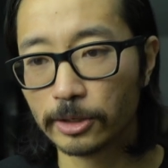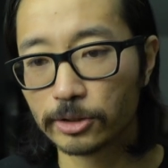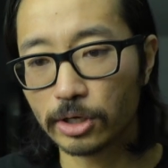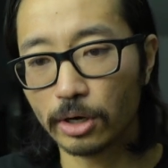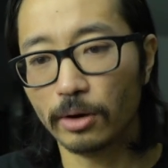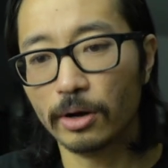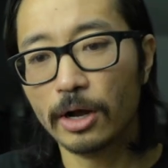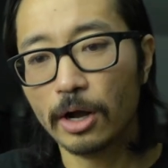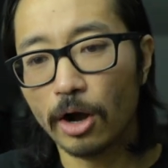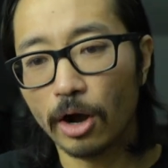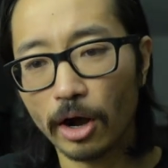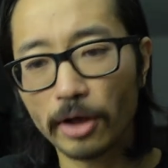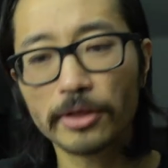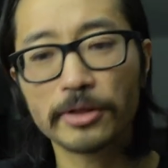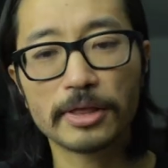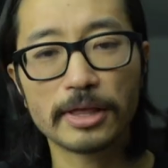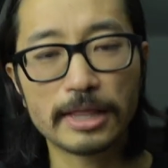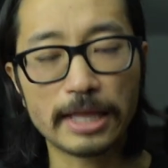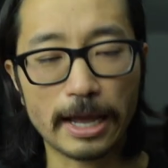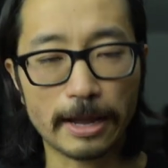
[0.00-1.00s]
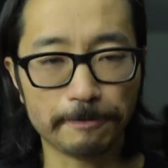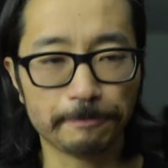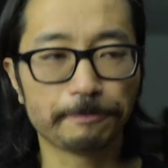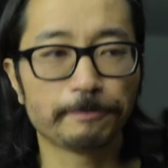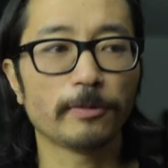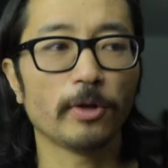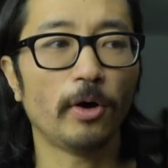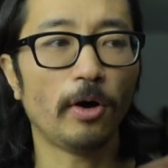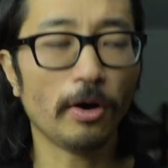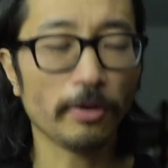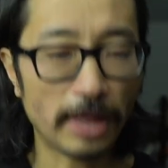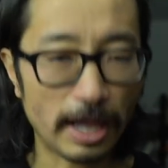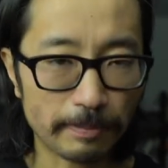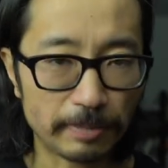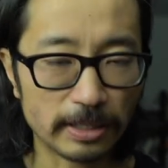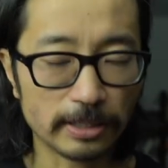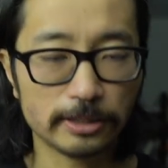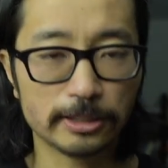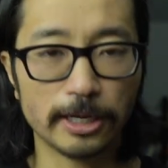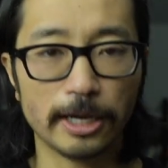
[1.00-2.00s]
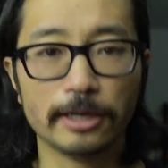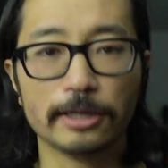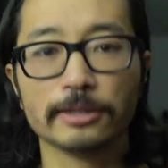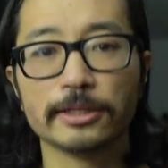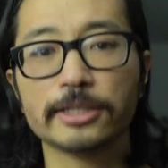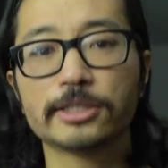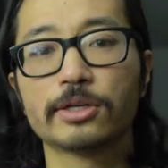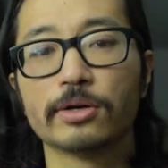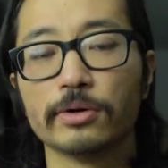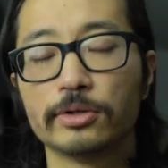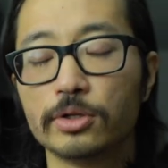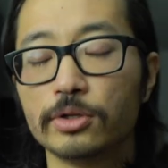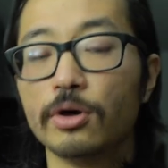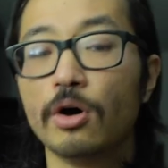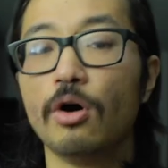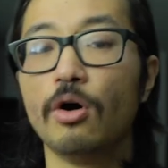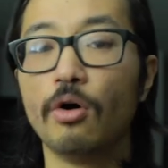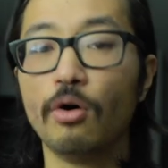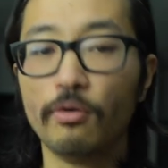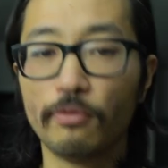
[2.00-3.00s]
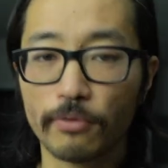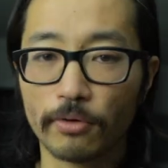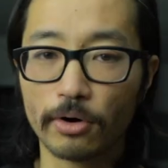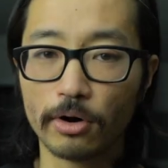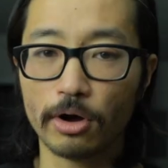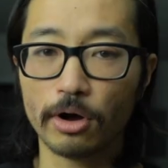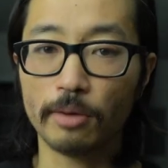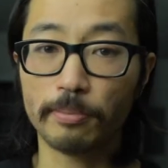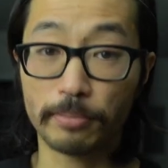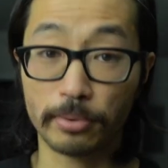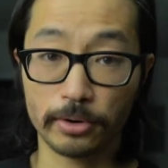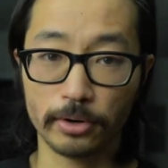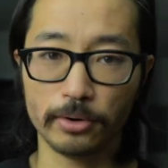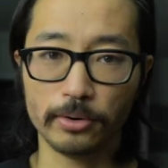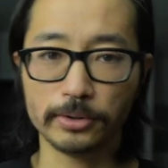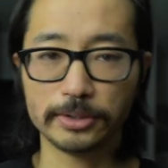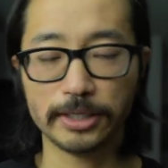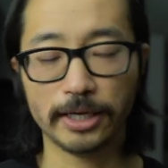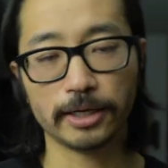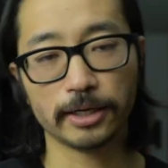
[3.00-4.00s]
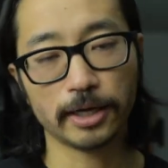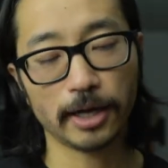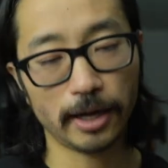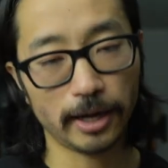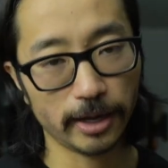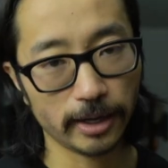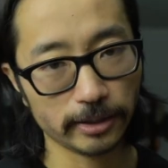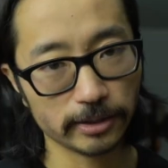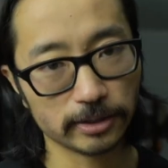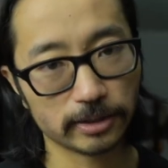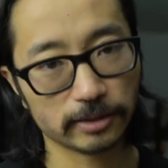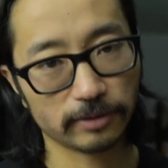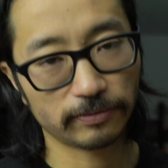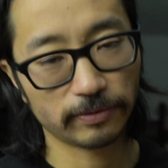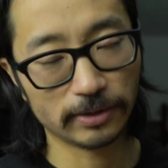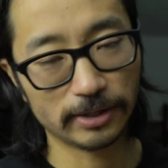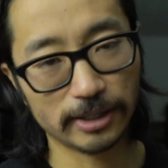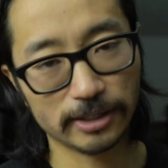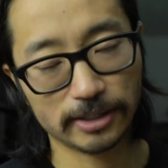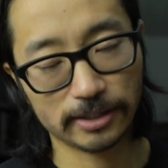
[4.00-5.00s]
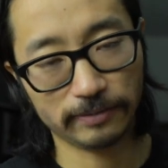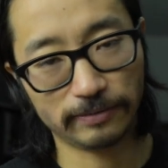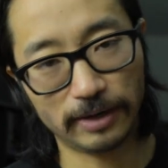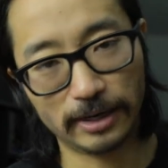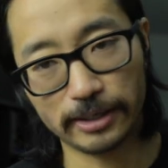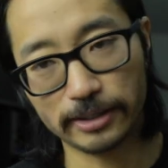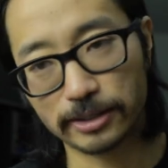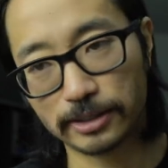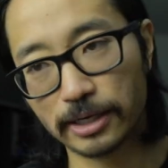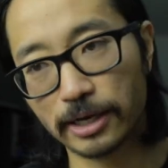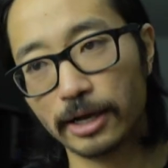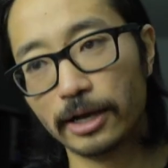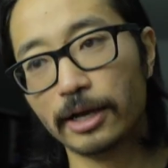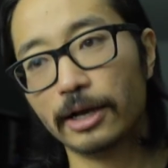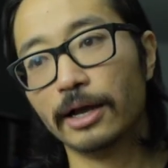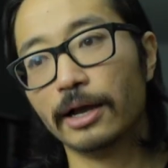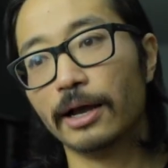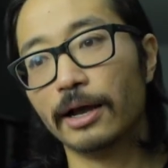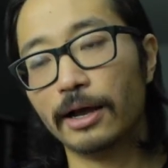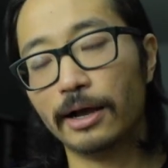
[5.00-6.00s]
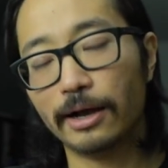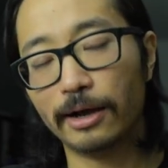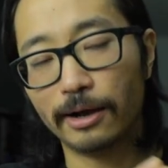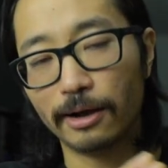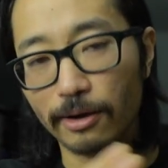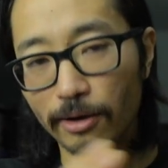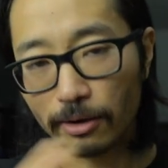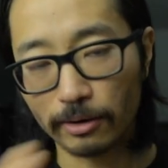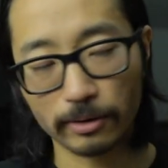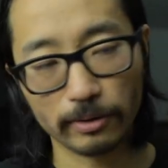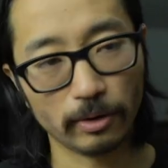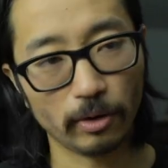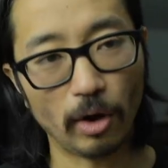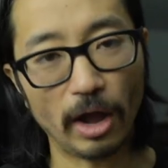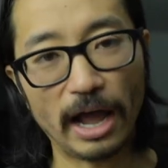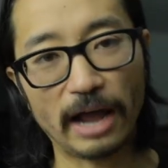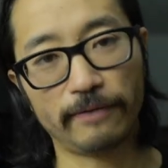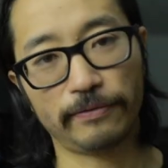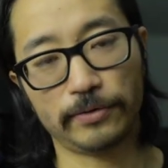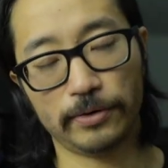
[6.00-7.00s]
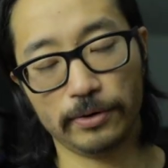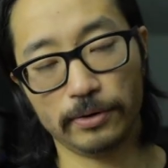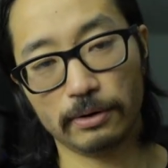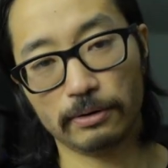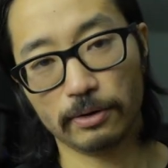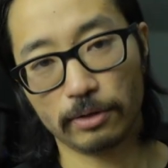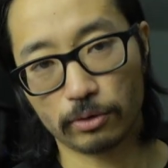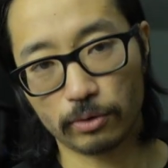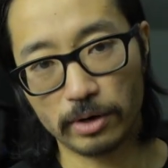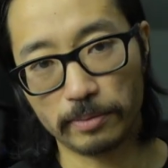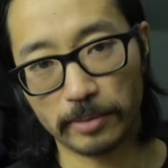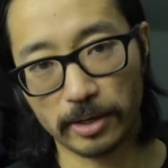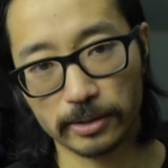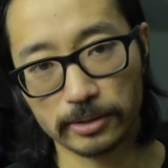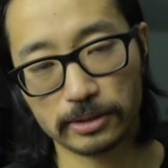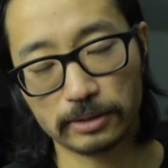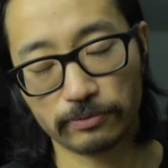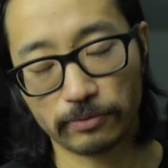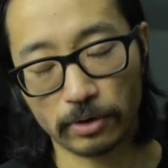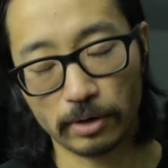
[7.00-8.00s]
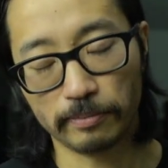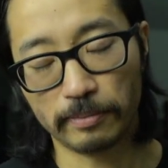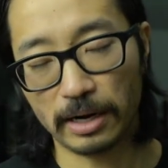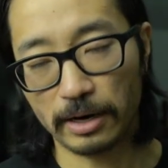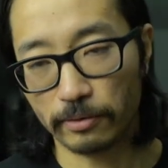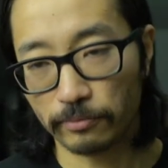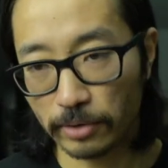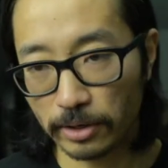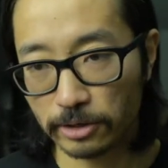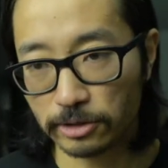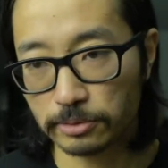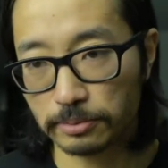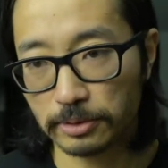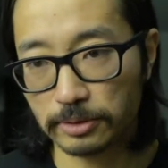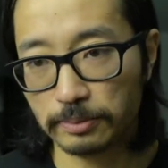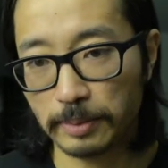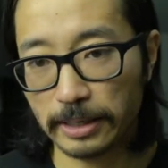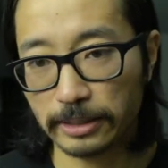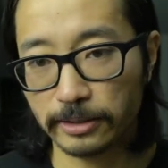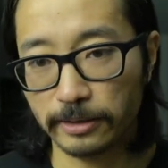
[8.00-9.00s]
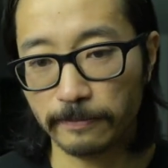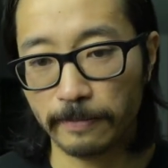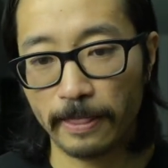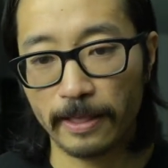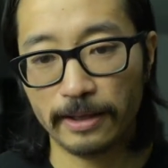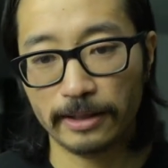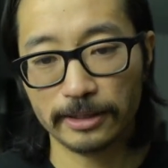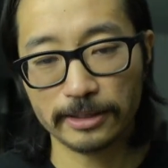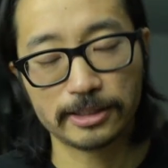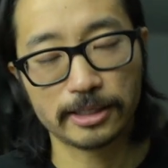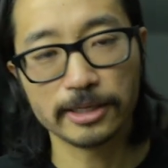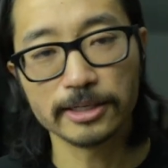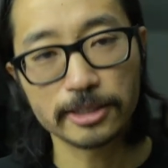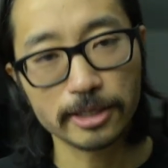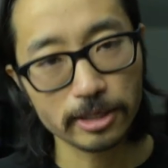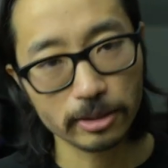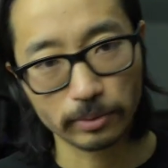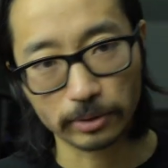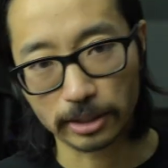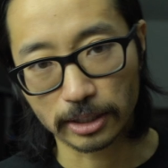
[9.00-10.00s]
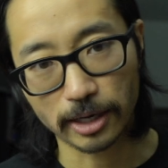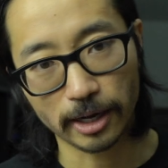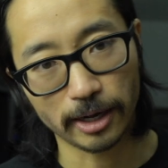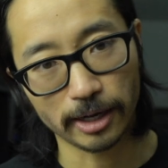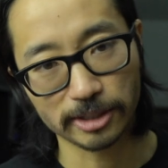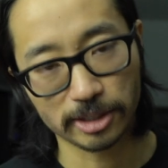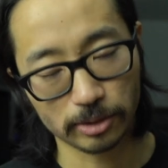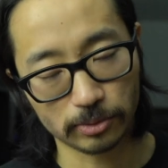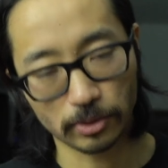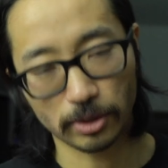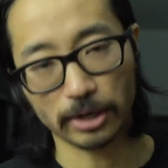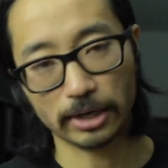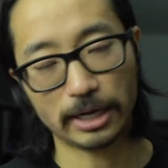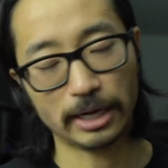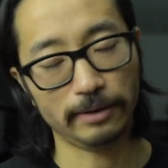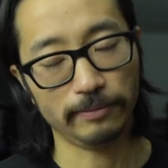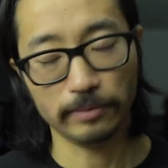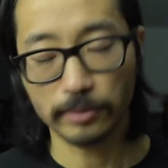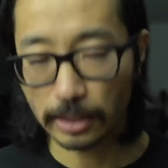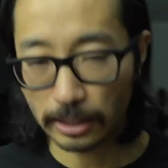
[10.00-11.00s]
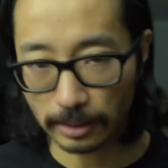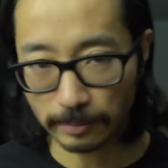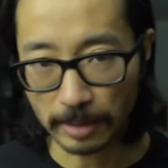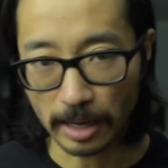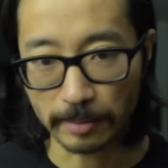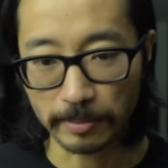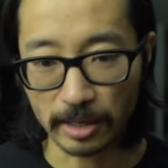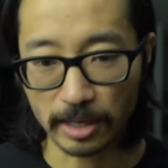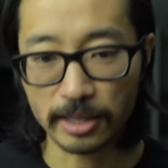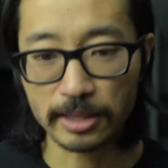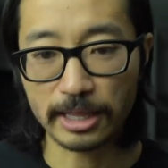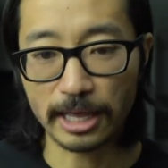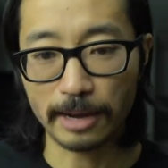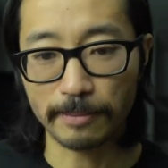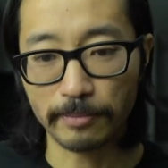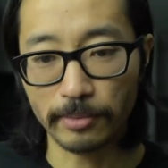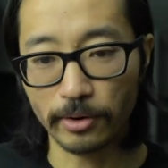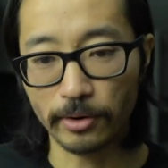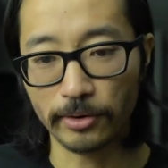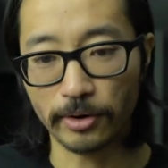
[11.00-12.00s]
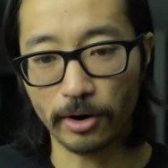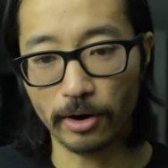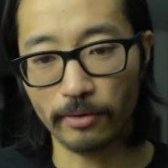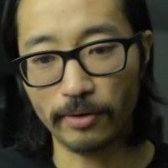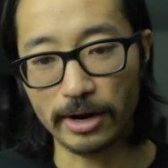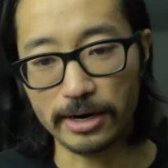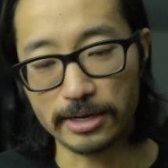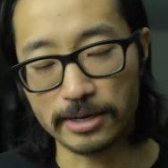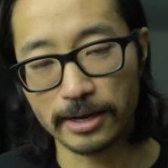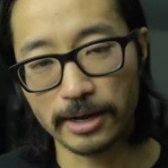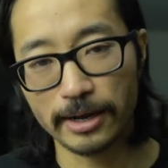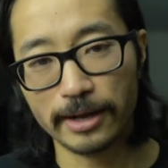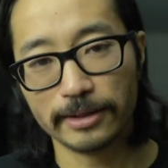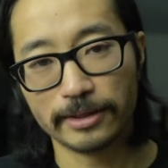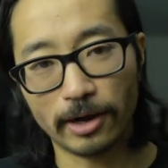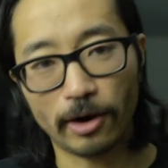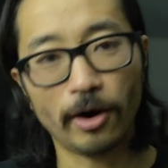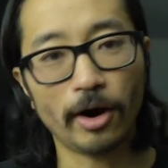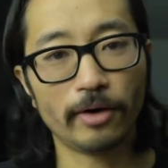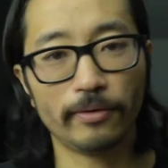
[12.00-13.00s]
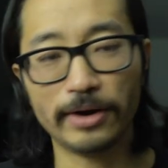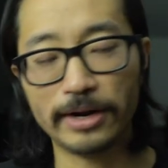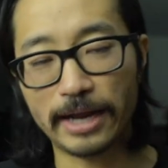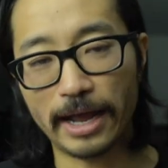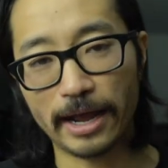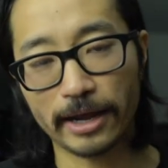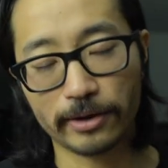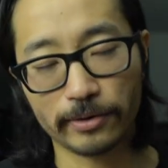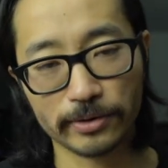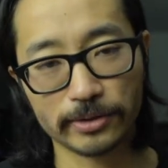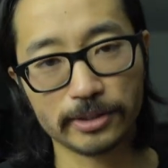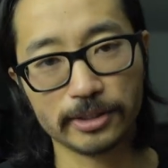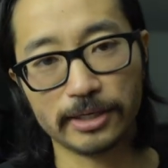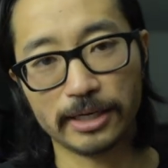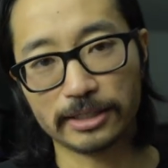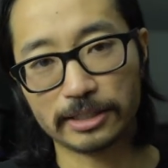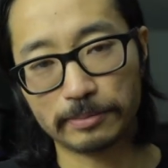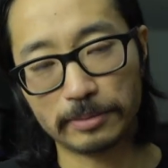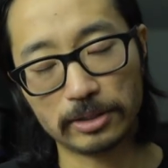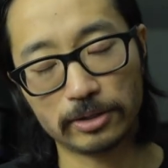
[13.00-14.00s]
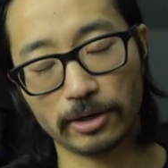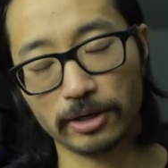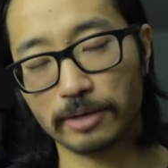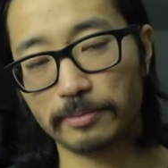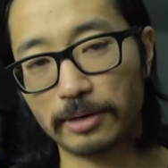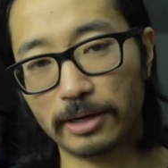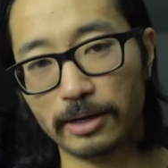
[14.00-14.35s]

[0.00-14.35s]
So other than that, all that being said, let's go to the overall pros and cons for this device after 3 months from my runner's perspective. Let's continue with the cons. We're already kind of, I'm in that mode already. The heart rate accuracy, as I've been talking